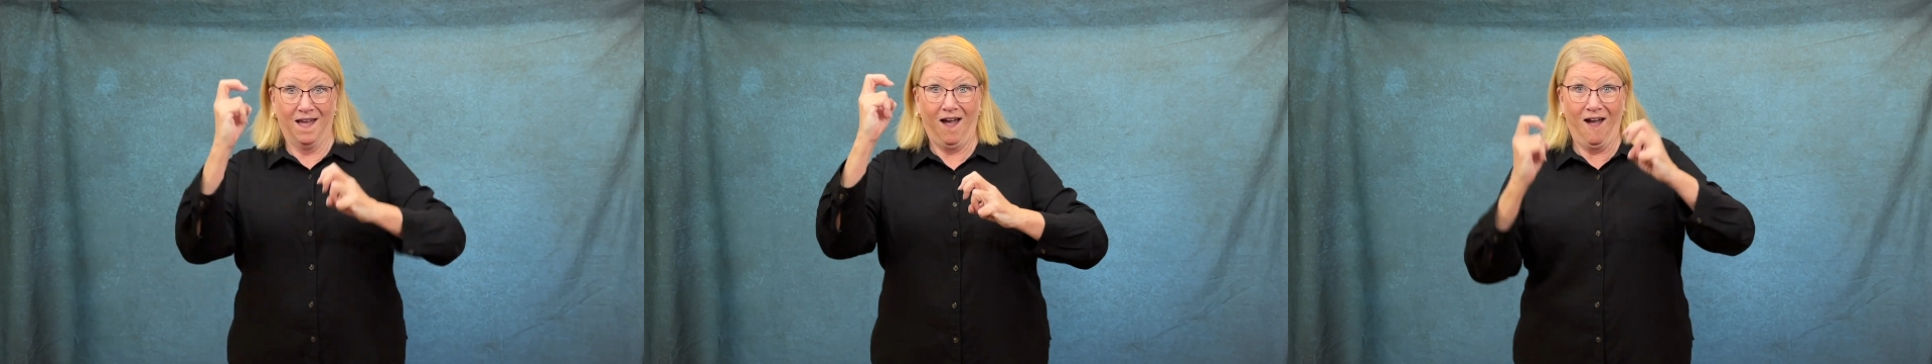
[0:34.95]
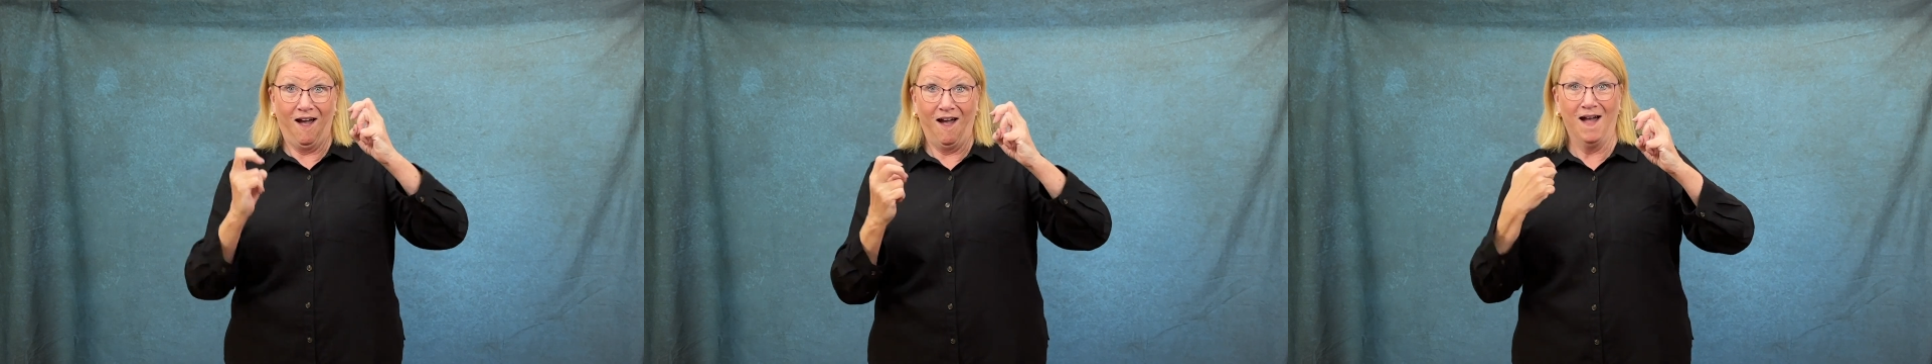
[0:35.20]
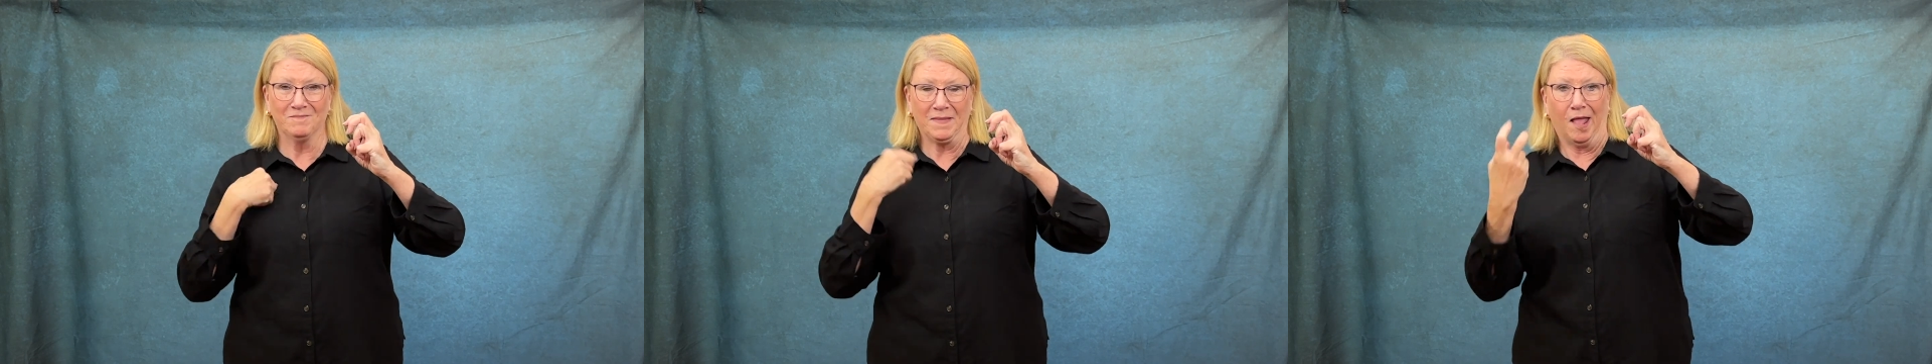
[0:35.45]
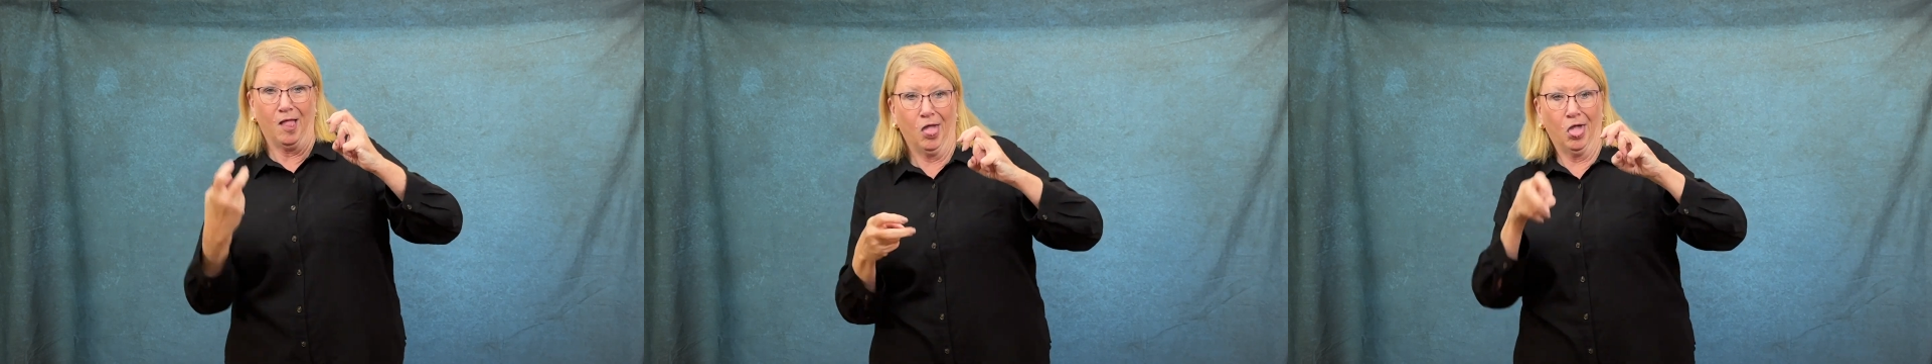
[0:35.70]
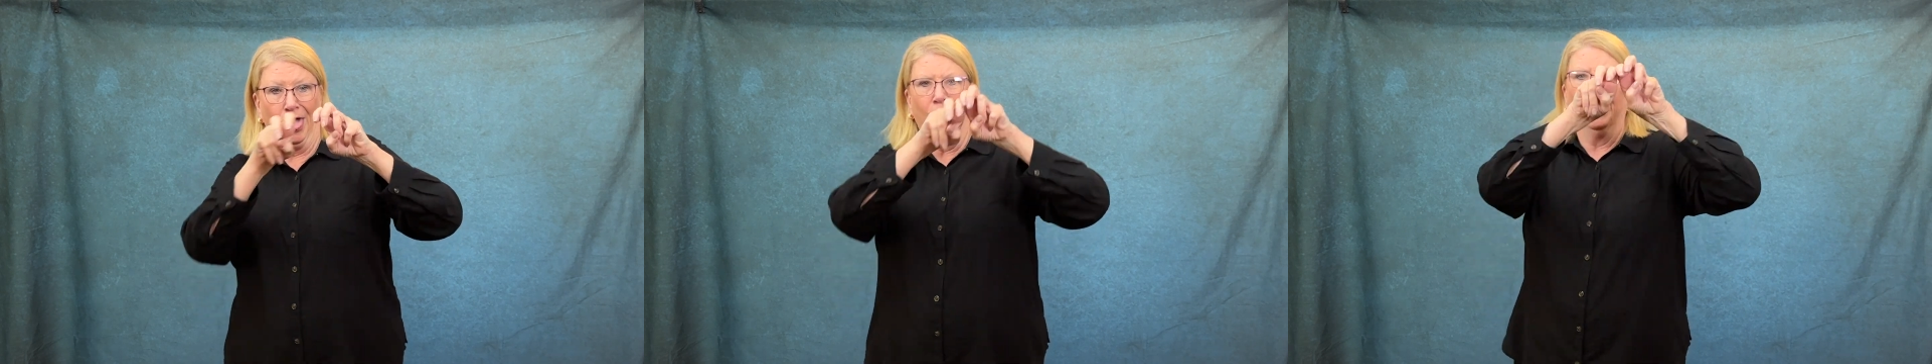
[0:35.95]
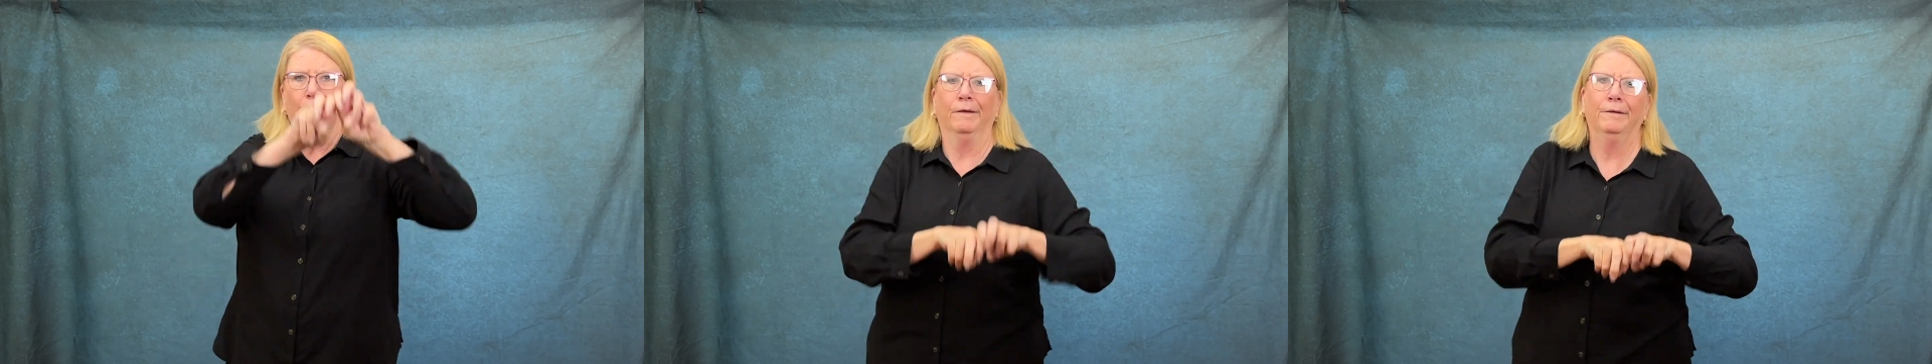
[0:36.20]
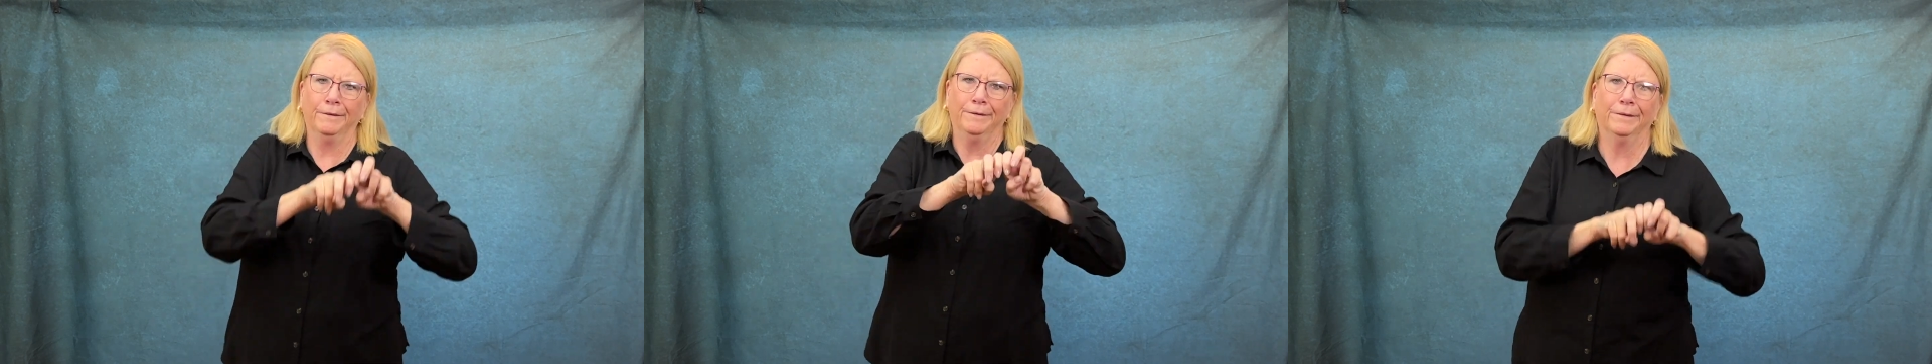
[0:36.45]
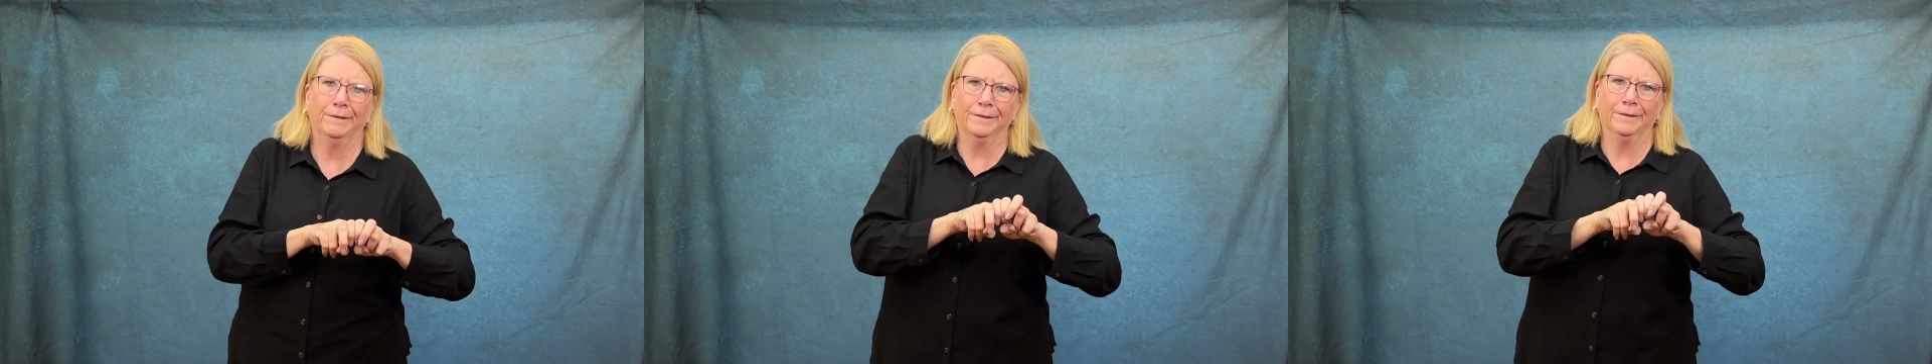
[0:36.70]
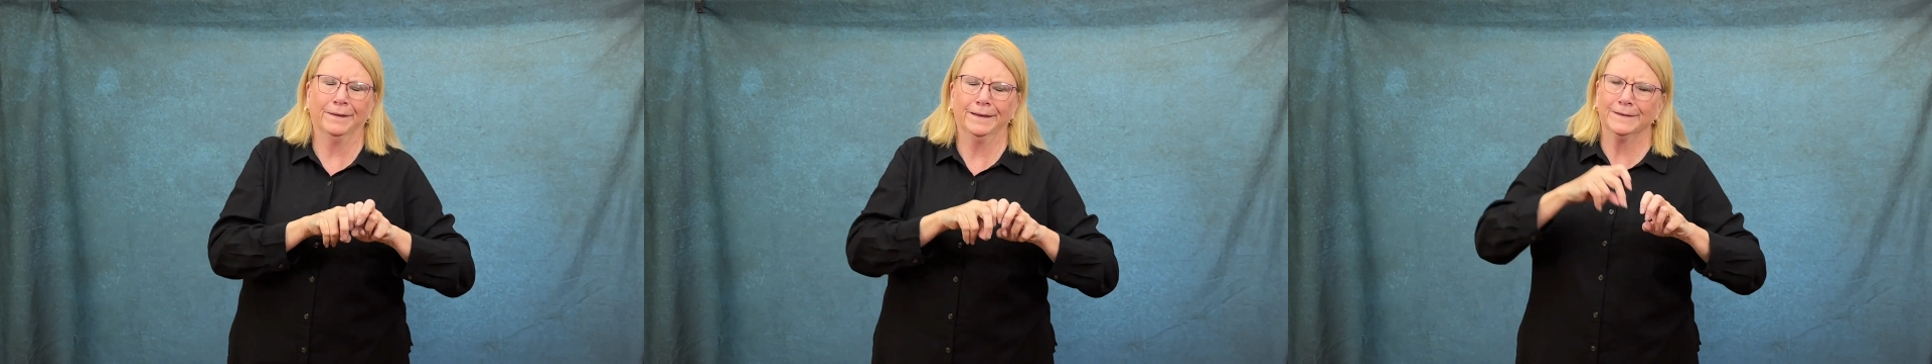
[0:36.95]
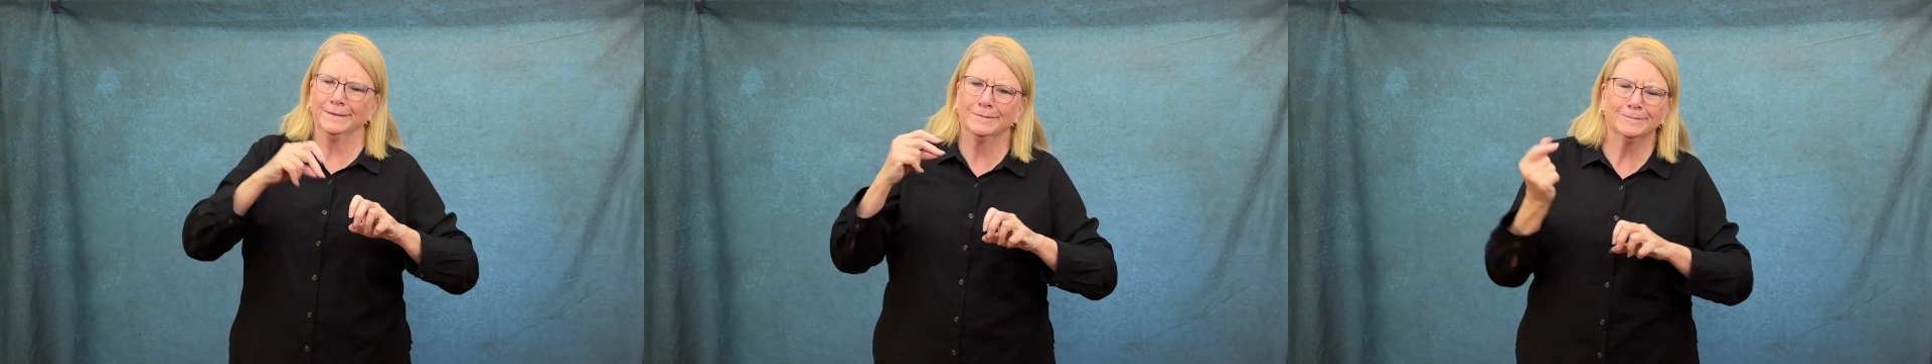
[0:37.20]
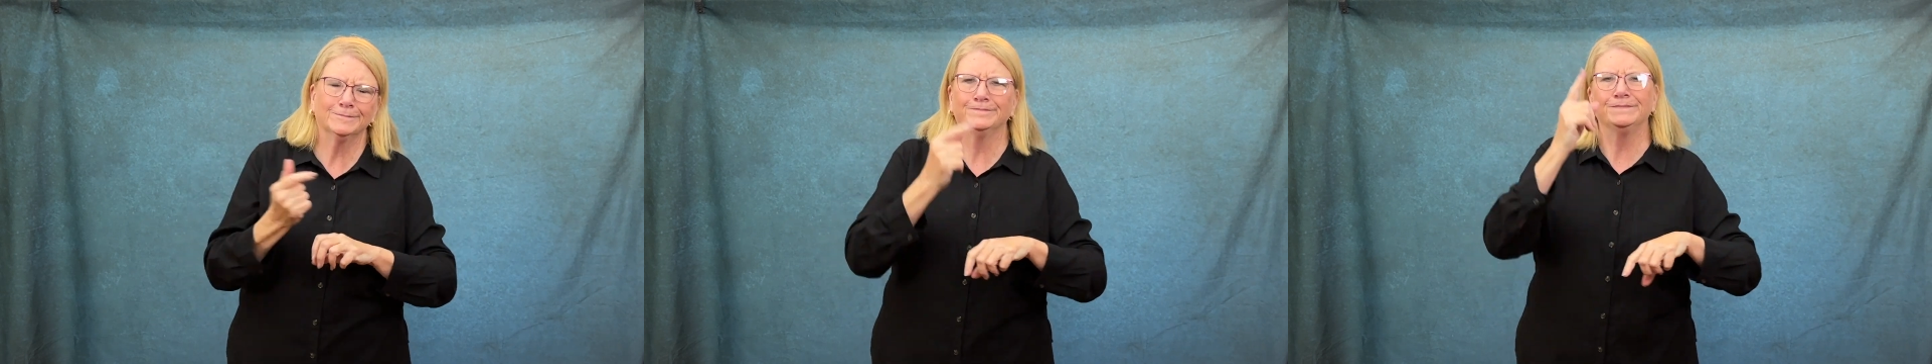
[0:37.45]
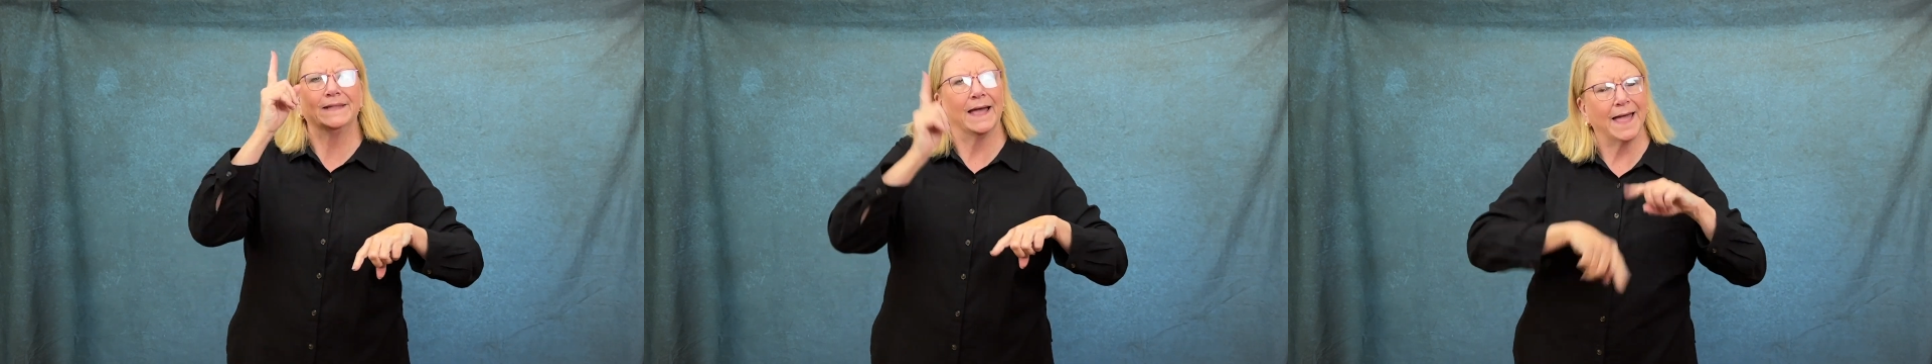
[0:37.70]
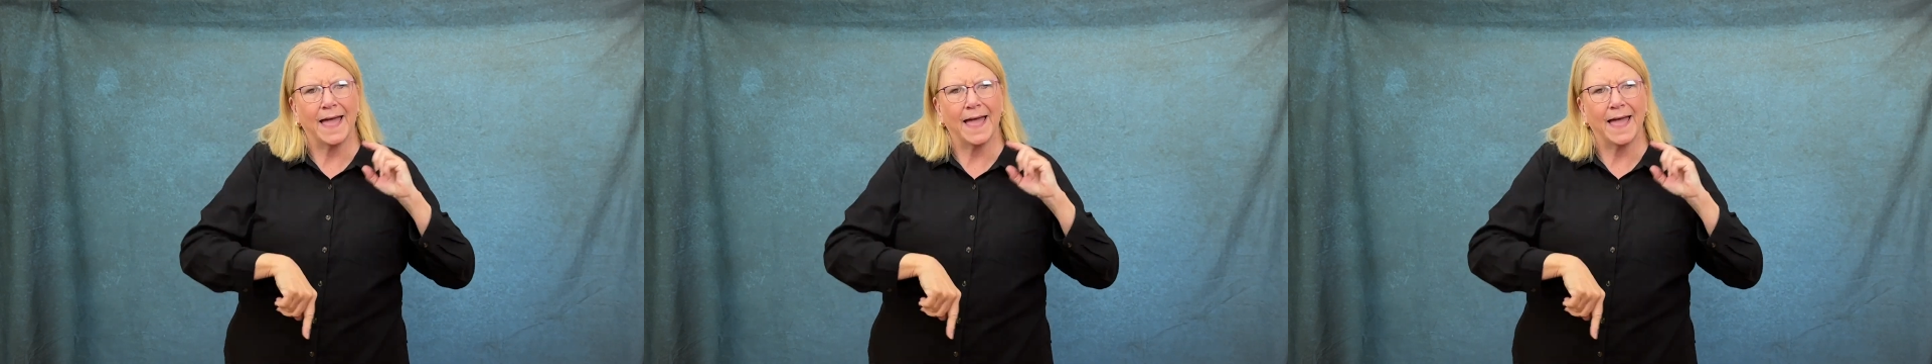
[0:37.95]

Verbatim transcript: to sidle up to you when we're on a seesaw,